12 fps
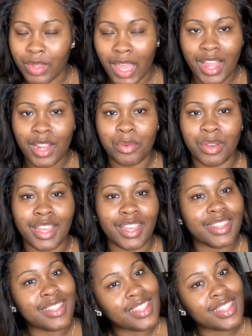
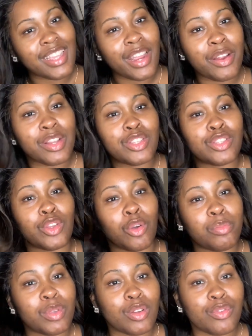Anyways, this hair is so
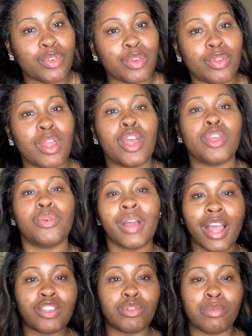beautiful. You
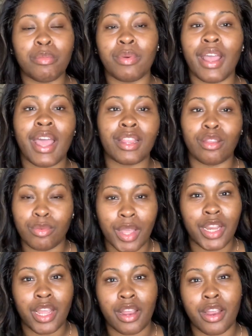guys remember I had the red
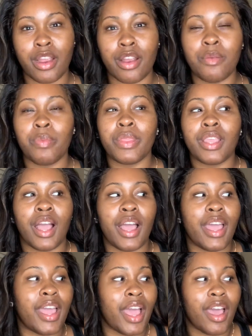hair. I
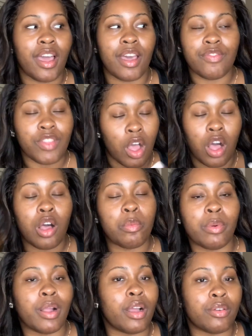have the all
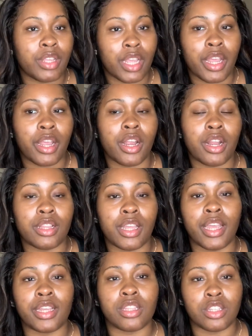brown hair,
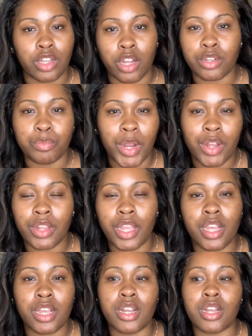like the dark brown
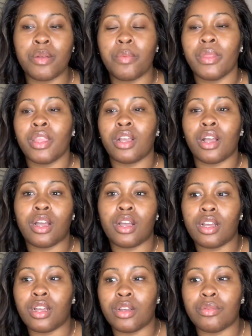hair.
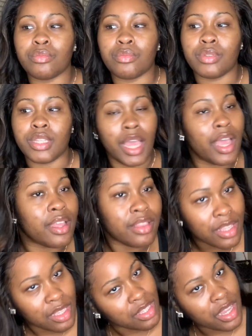Yeah, and
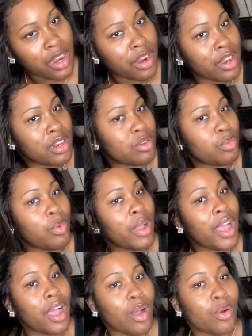this hair, and
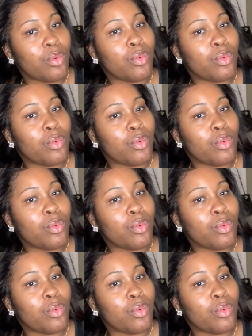wow.